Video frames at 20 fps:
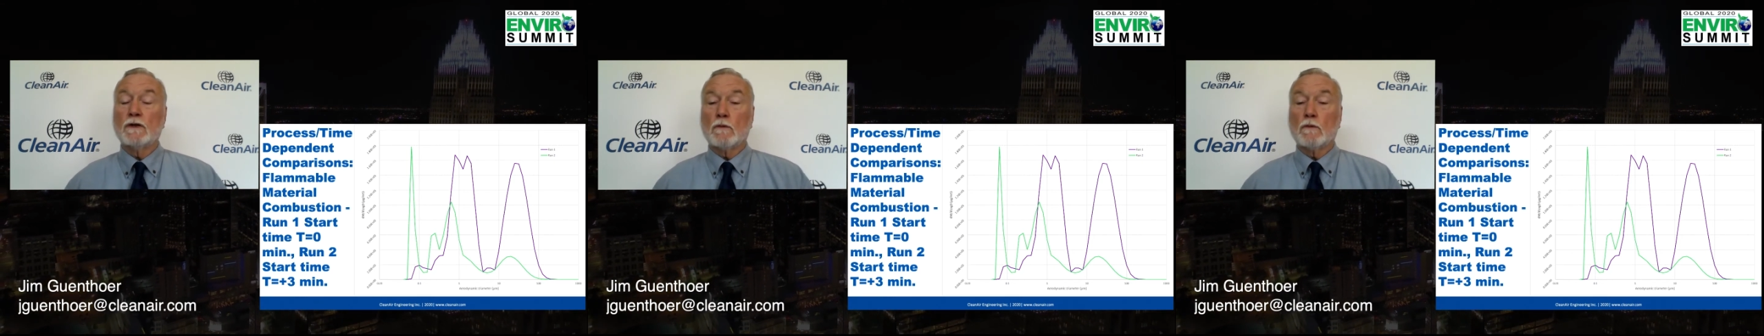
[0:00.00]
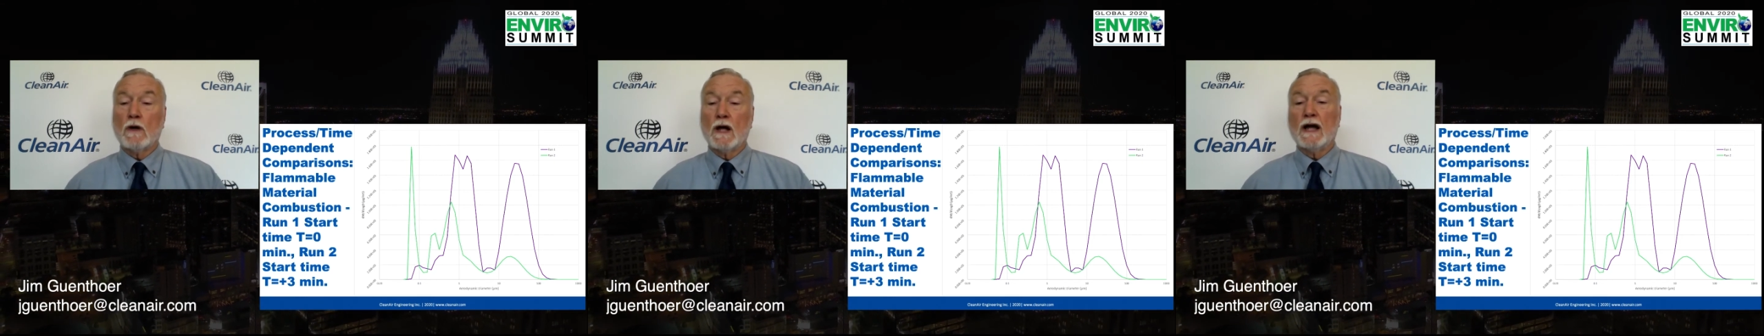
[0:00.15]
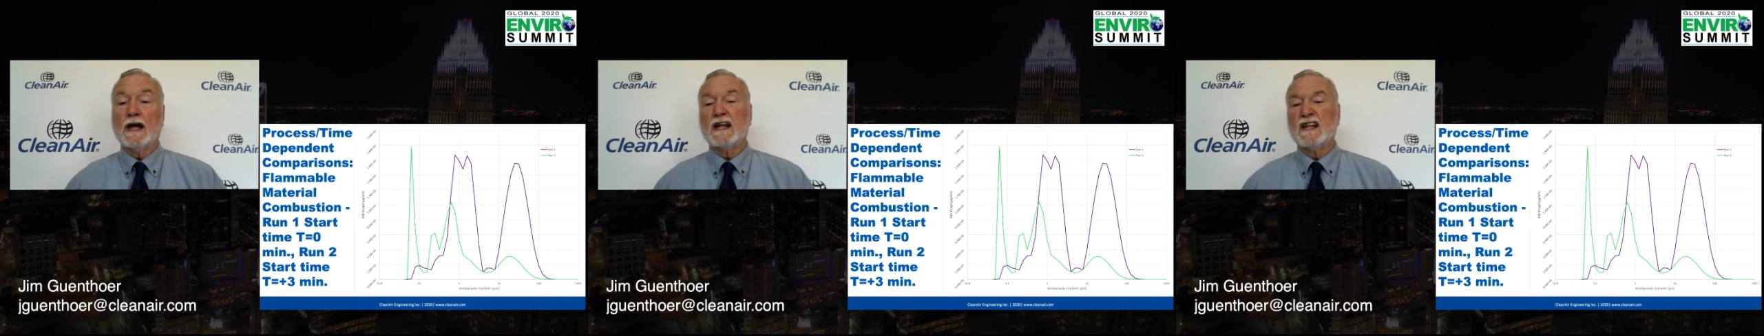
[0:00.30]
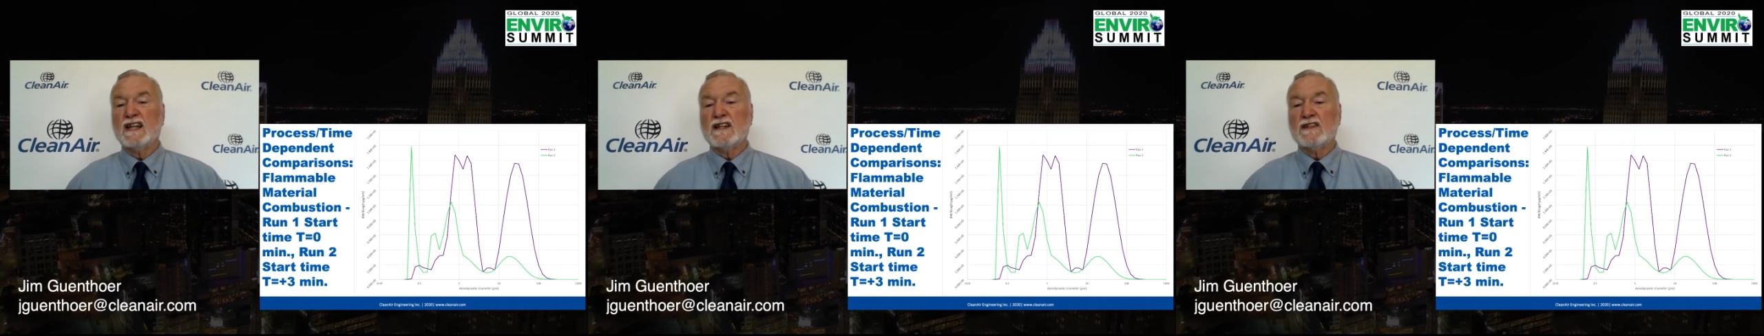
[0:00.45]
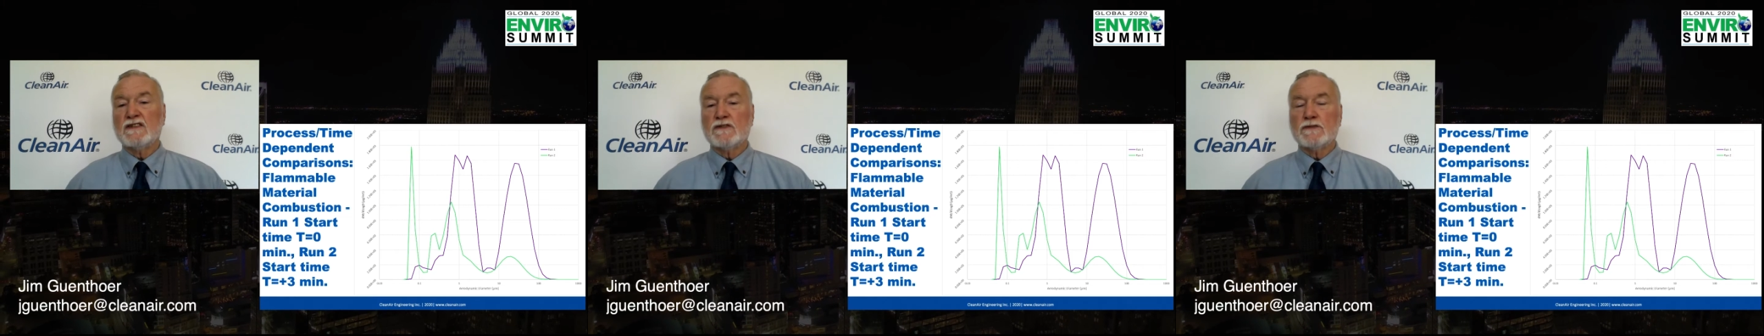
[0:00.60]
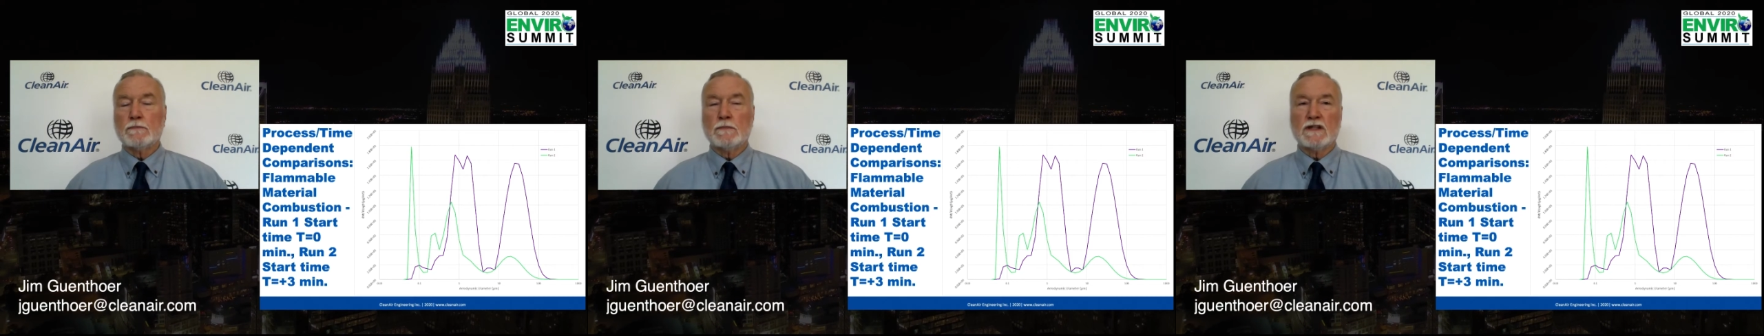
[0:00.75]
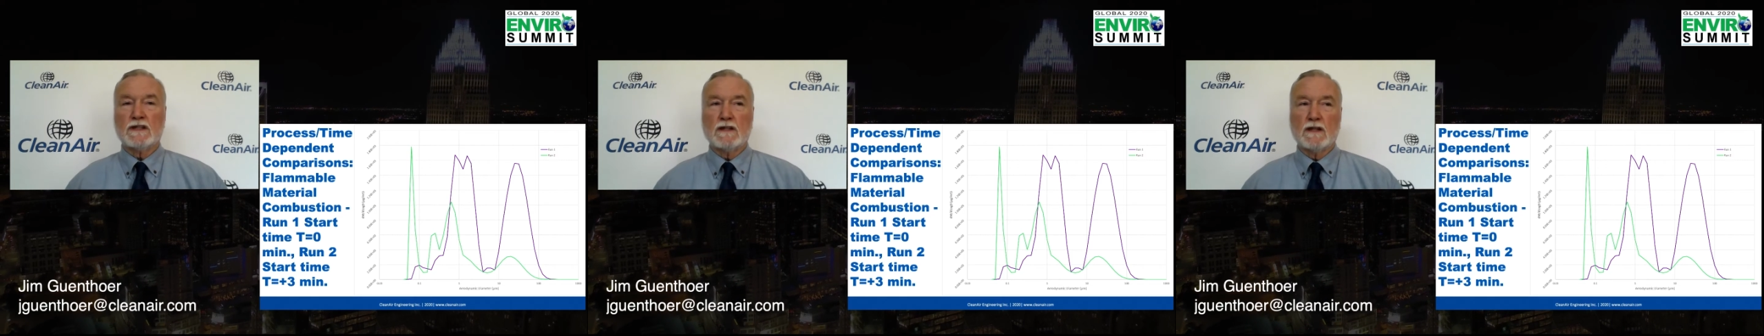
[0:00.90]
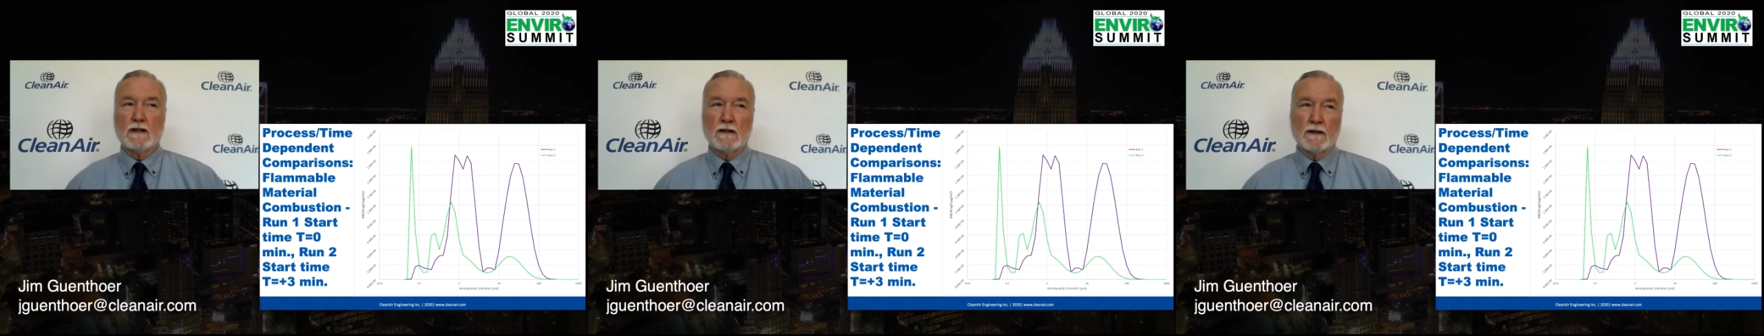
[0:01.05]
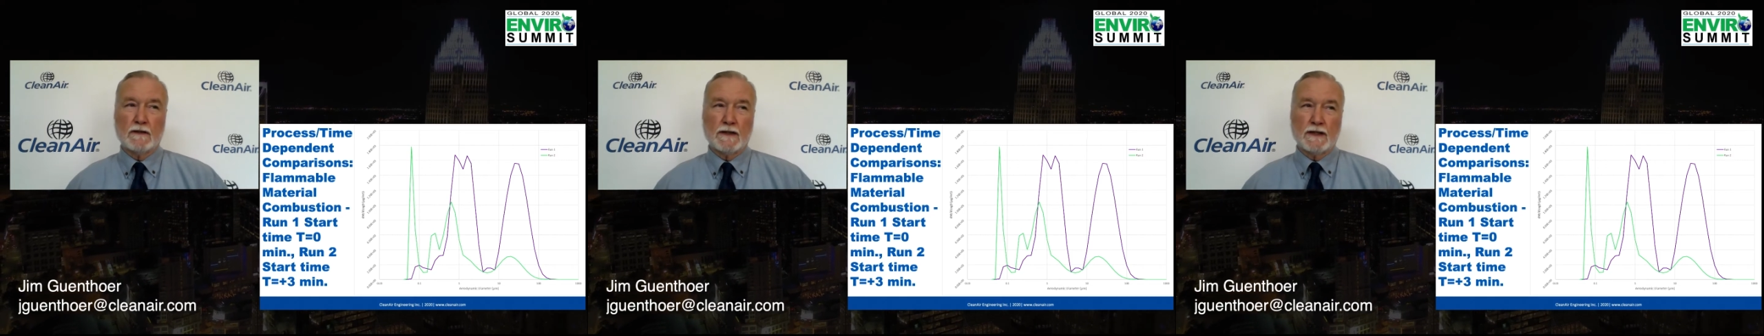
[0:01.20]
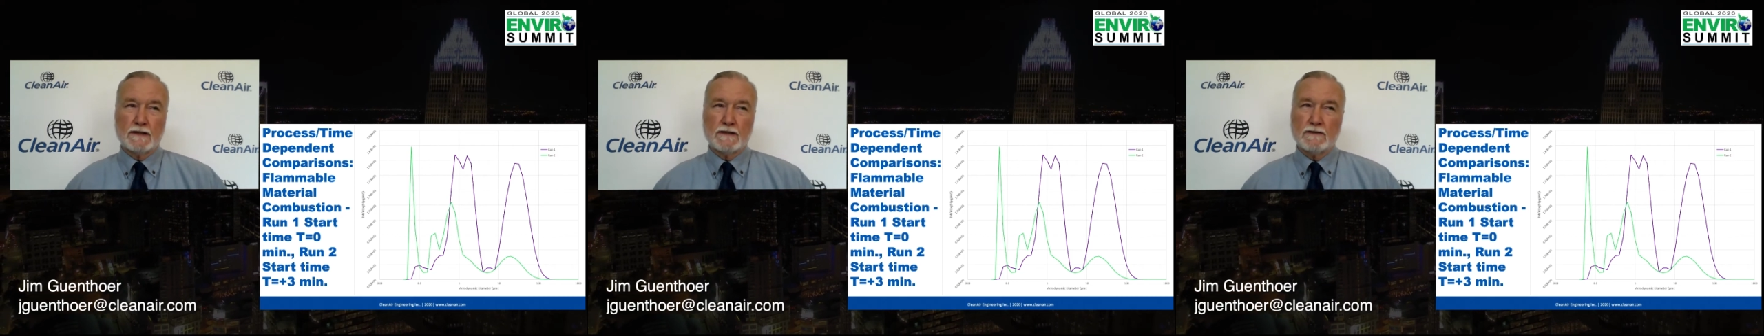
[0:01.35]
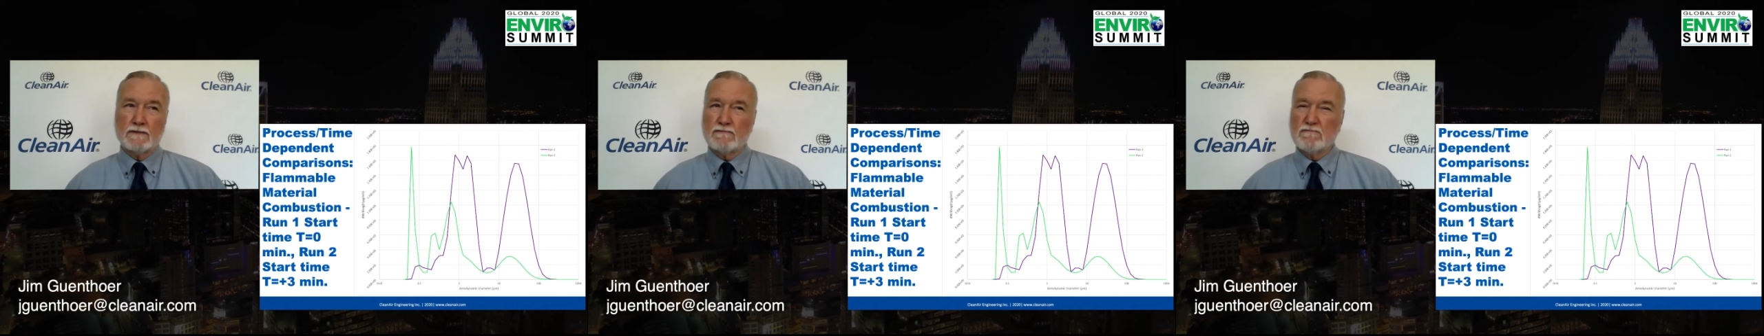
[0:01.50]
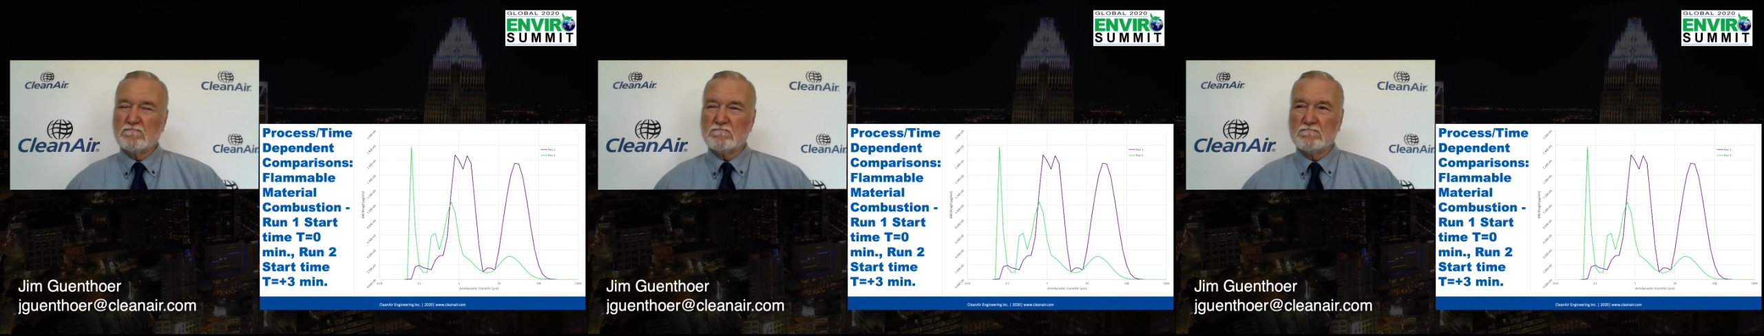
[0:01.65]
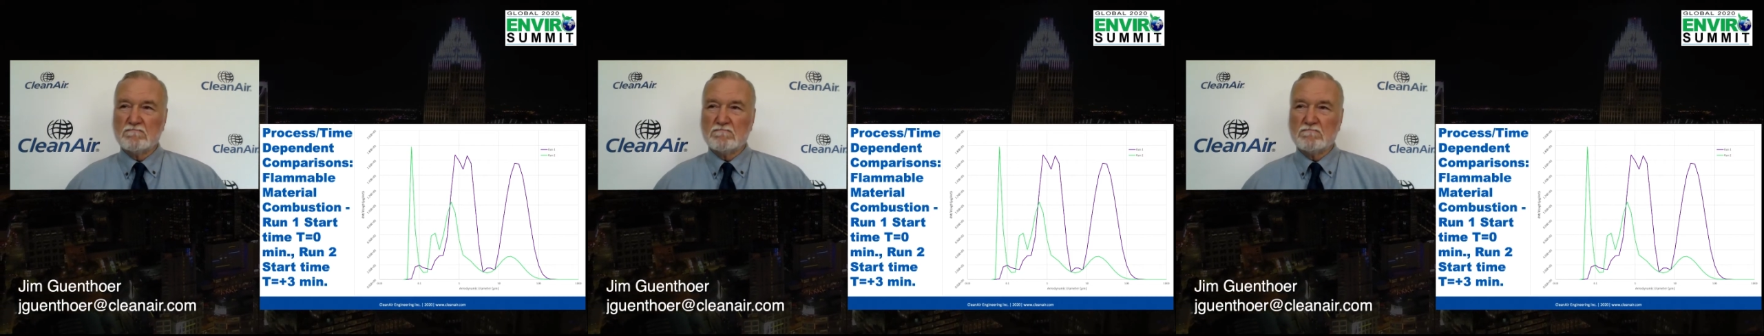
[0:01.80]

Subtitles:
the right is material that's,